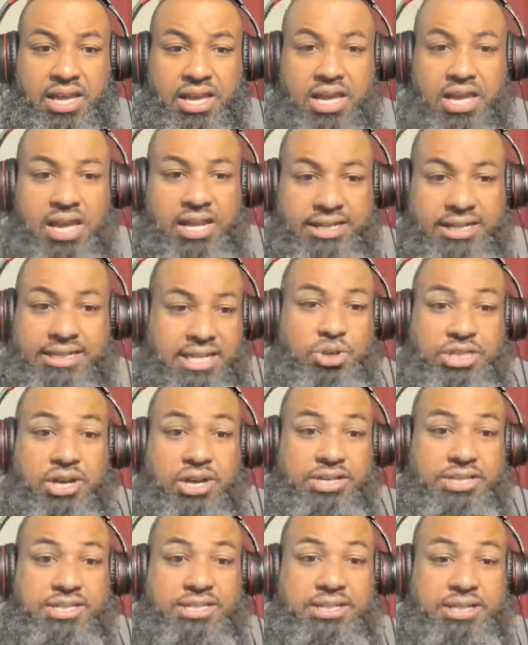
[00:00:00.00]
you can
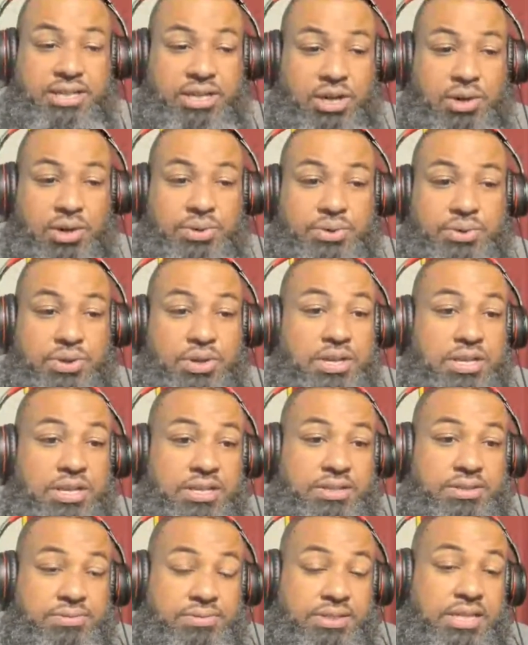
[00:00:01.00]
start, you know, you
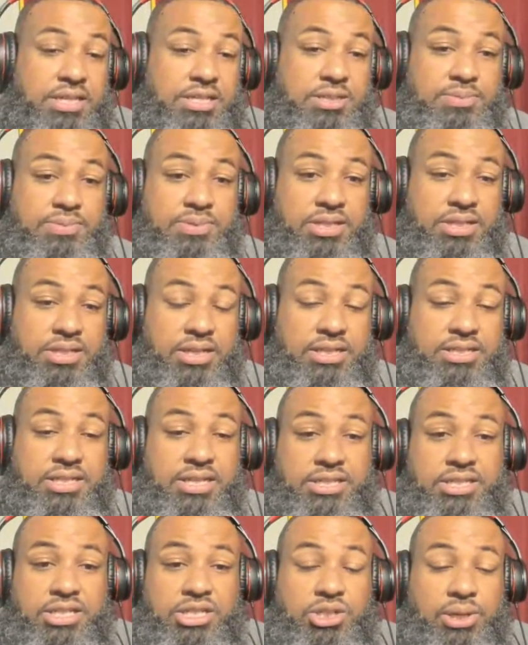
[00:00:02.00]
can see a
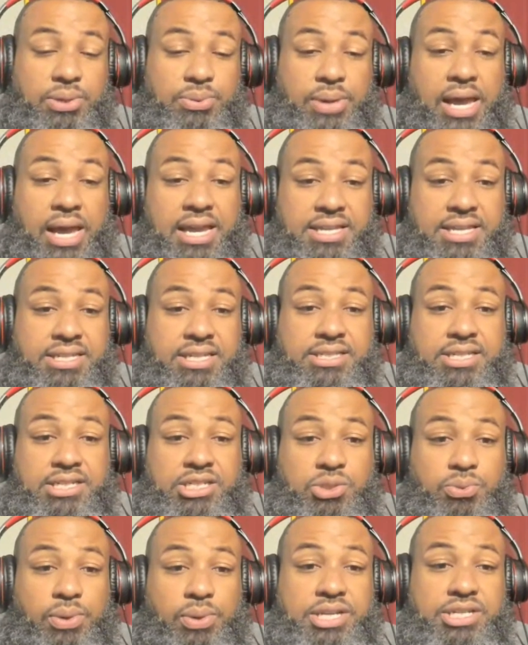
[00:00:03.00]

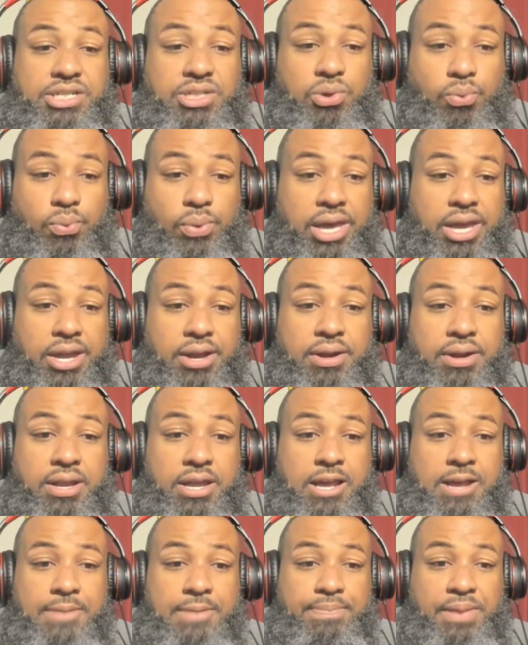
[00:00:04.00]
situation where
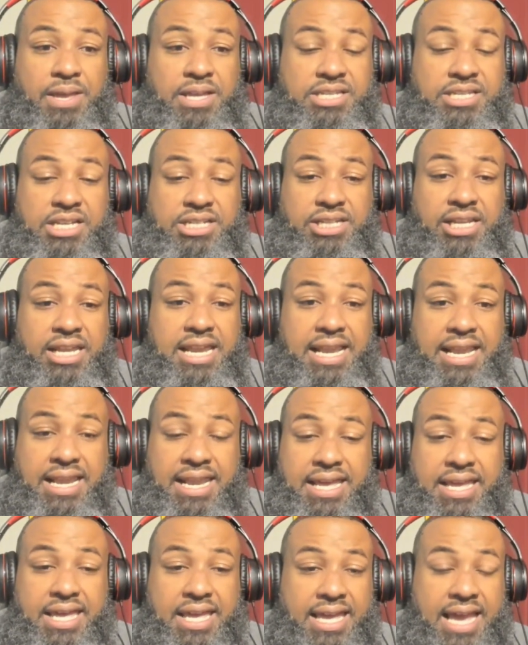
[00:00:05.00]
essentially
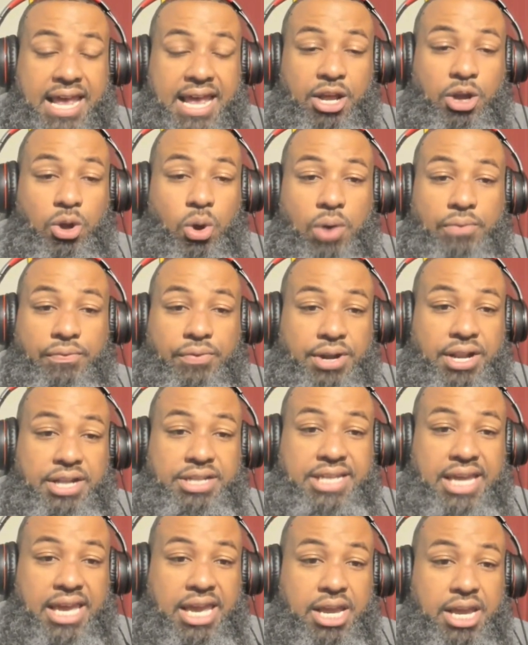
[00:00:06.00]
Nick can kind of go off on a
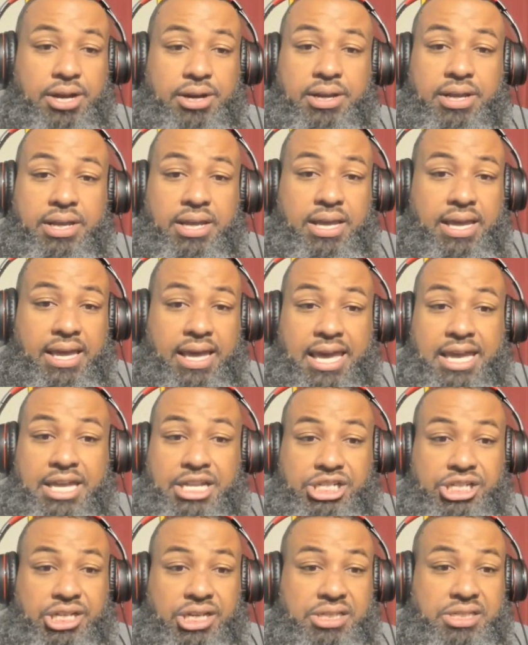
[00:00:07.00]
tear and
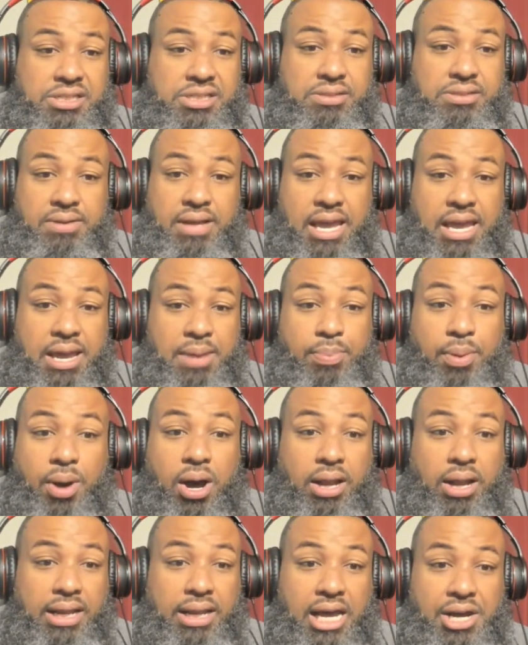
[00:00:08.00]

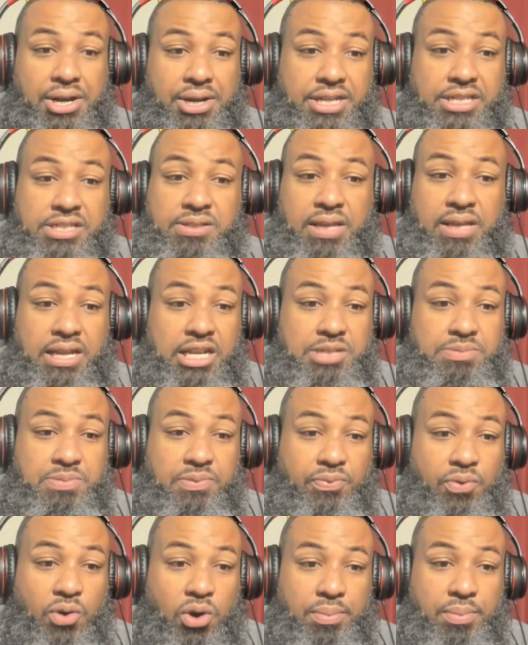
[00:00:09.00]
ball out in this
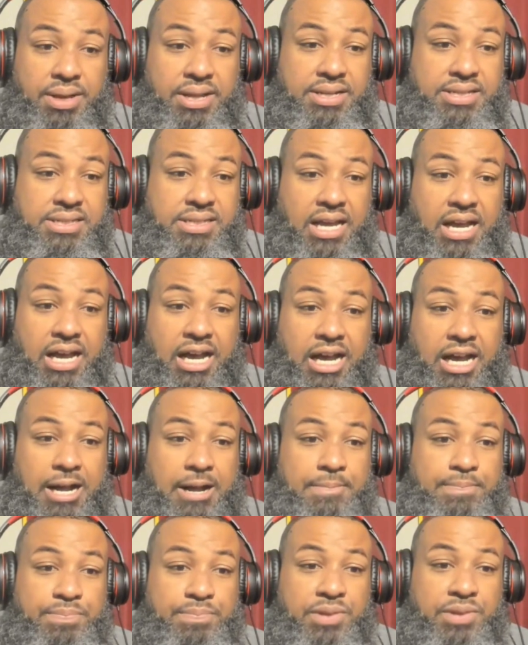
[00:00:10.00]
performance.
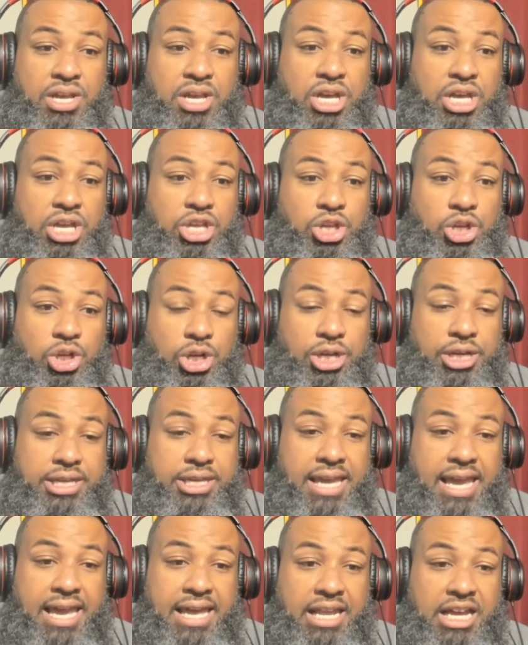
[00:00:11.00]
You look
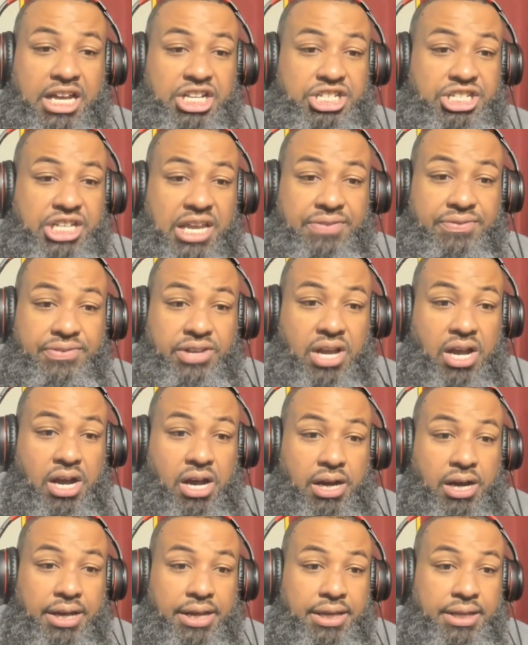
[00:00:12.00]
at
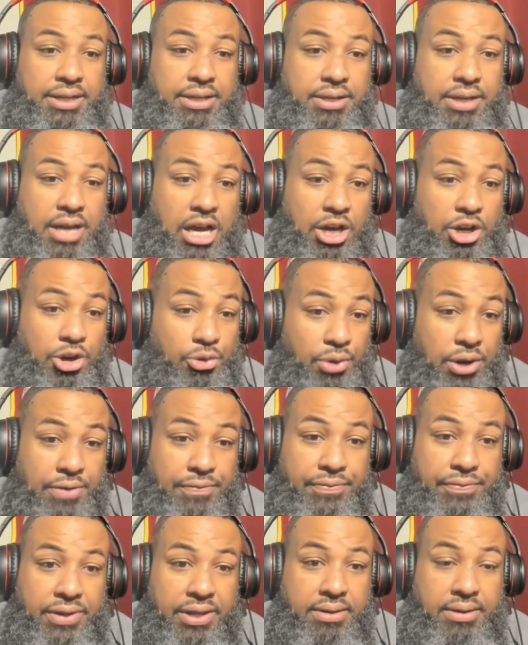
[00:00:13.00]
Javion
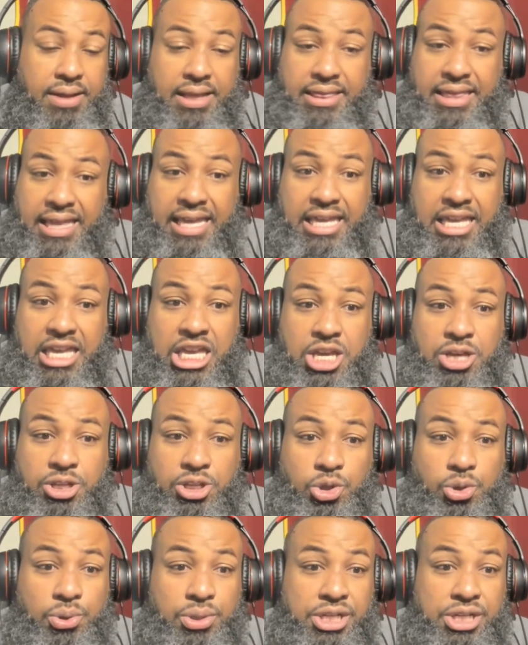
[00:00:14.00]
Griffin, I think he could
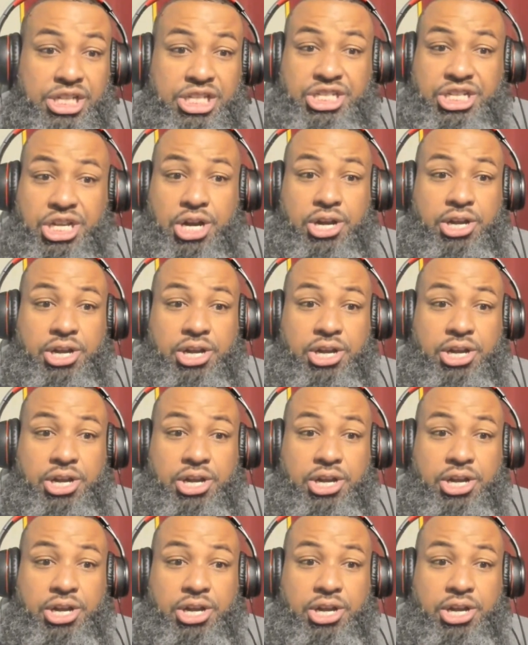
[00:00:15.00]
do it. Jerry